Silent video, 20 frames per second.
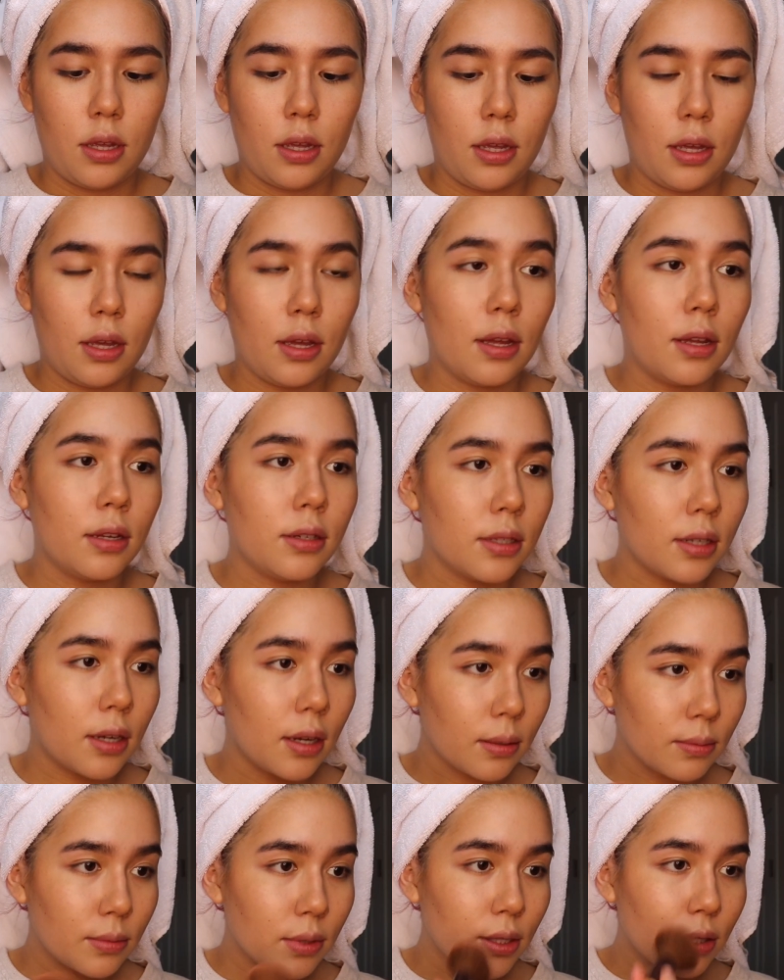And
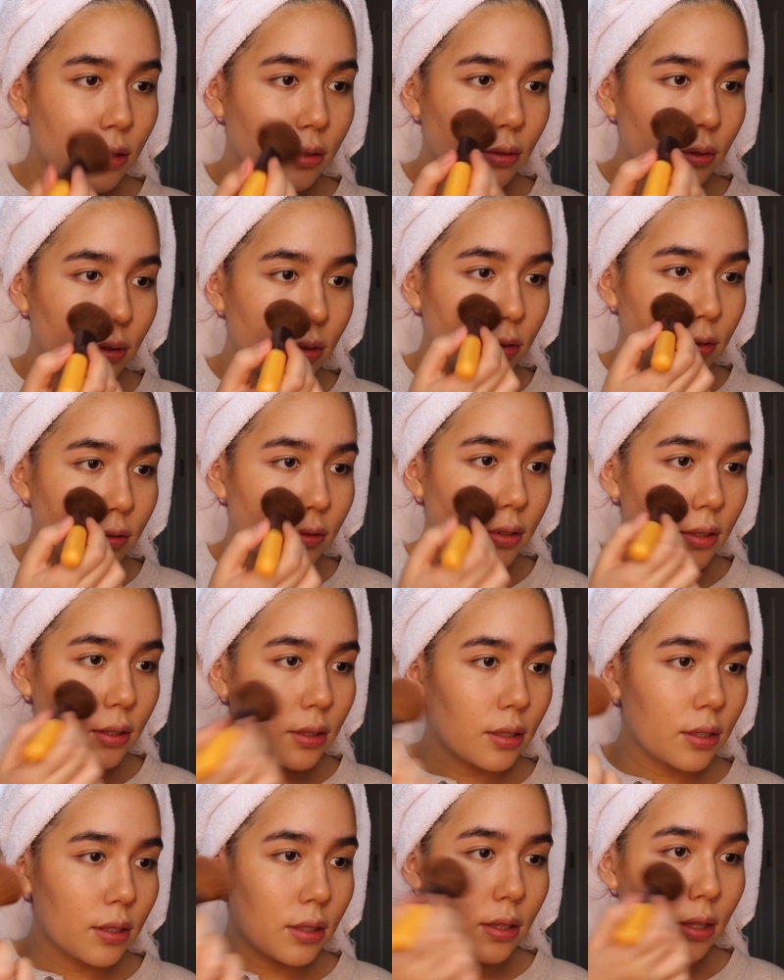I'm gonna go
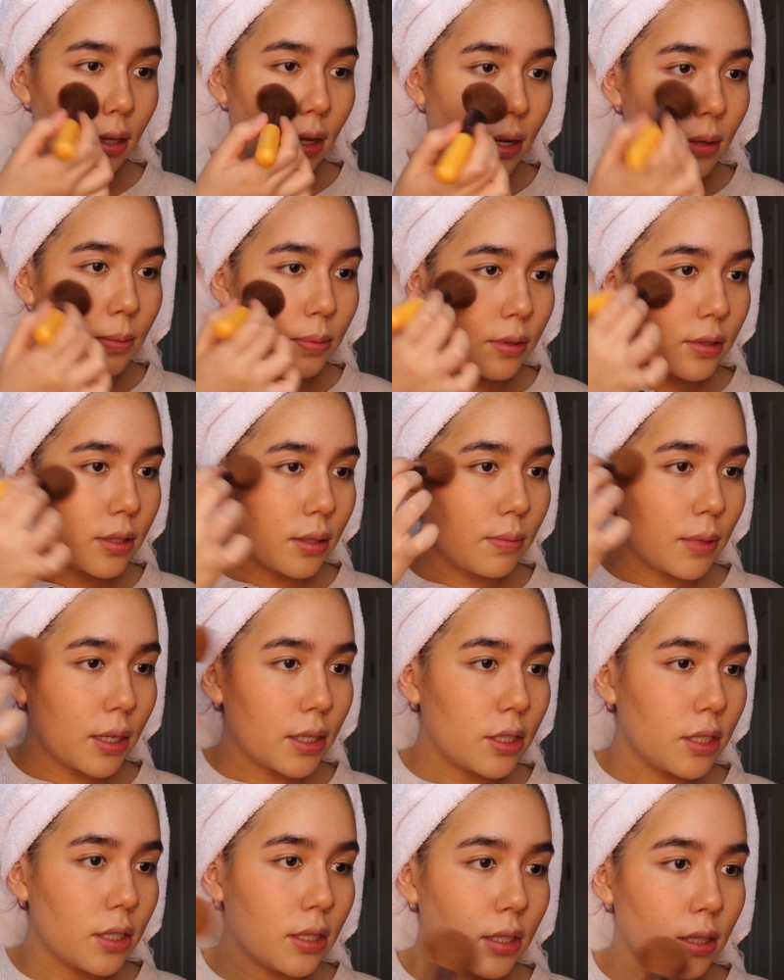over the apples of my
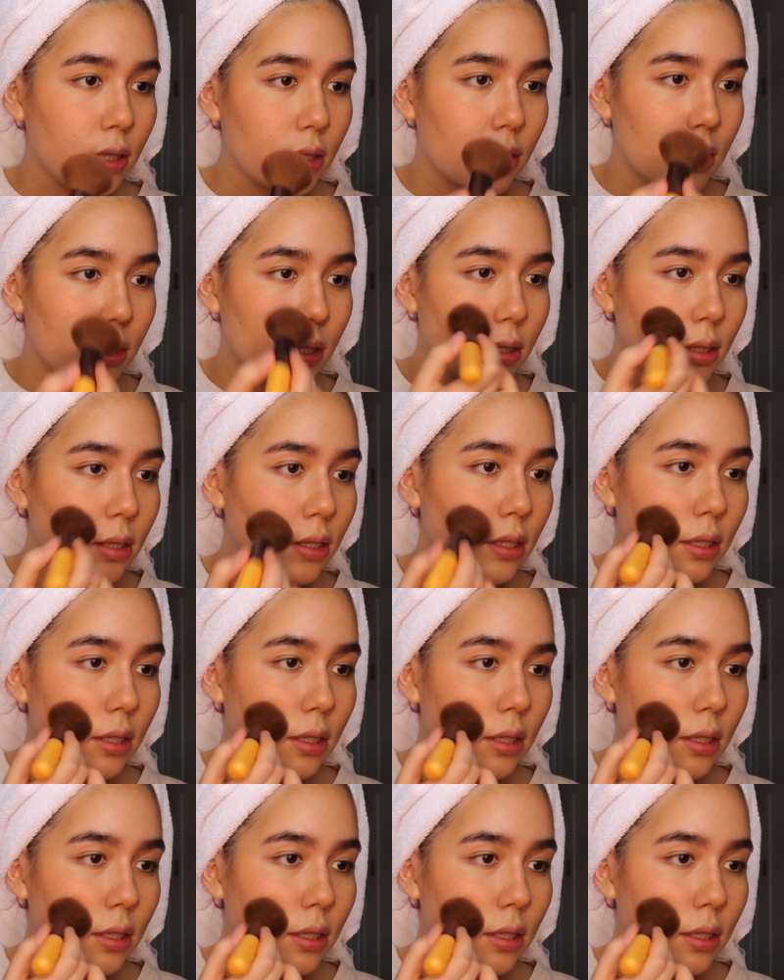cheeks.